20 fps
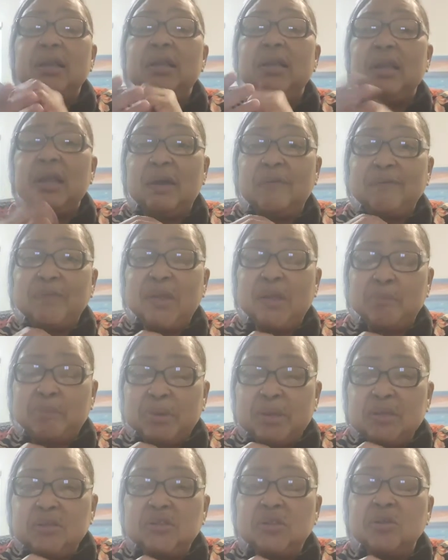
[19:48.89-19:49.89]
left
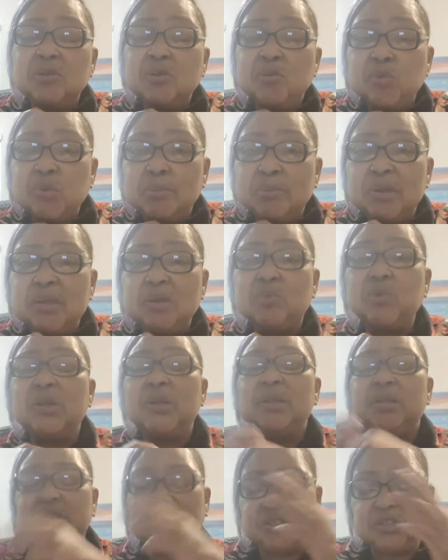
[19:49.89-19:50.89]
that peace here with me
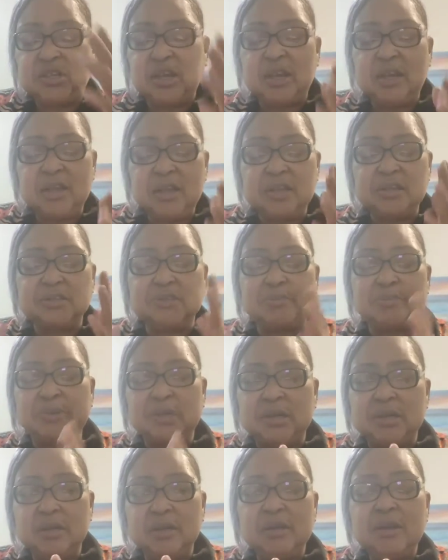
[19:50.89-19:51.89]
when he shedded his
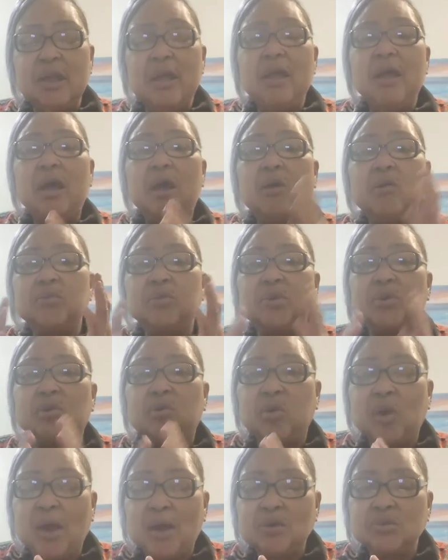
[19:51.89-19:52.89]
blood on the
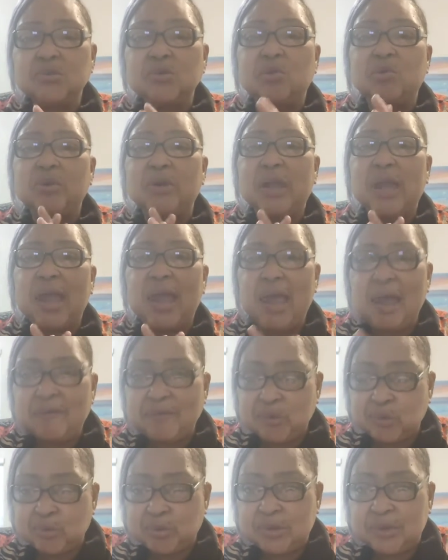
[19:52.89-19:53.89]
cross on
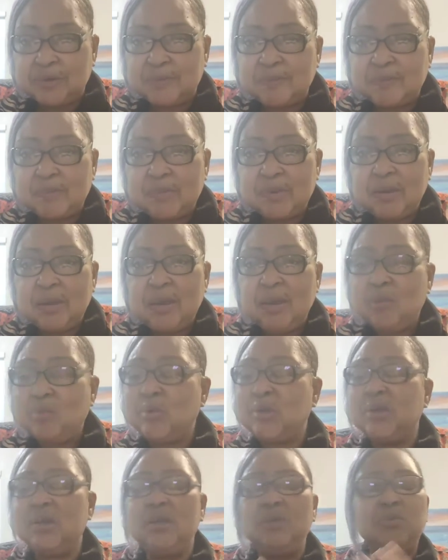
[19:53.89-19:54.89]
Calvary,
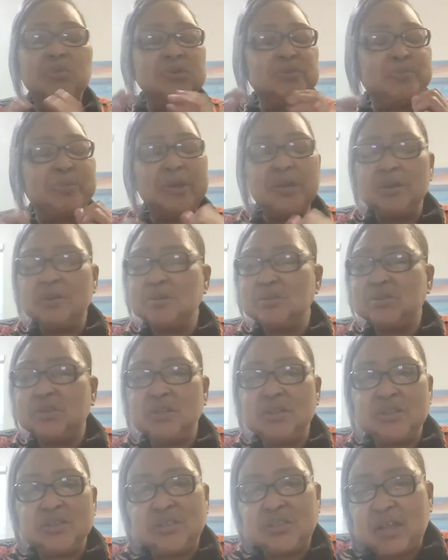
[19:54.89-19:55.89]
when he was
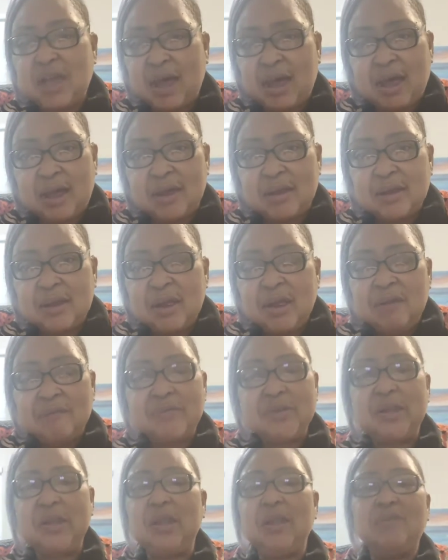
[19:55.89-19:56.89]
pierced in his side
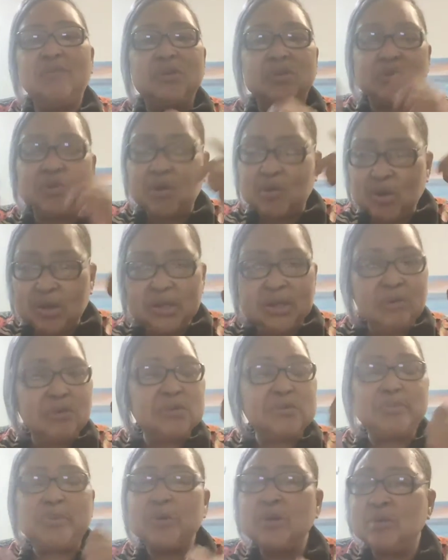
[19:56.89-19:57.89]
for every thorn that
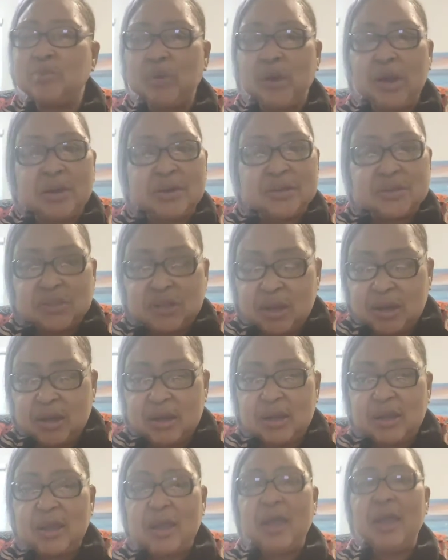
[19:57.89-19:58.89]
was put around his
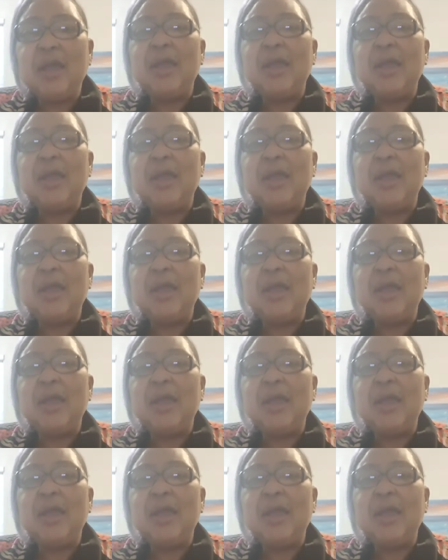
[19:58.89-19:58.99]
head.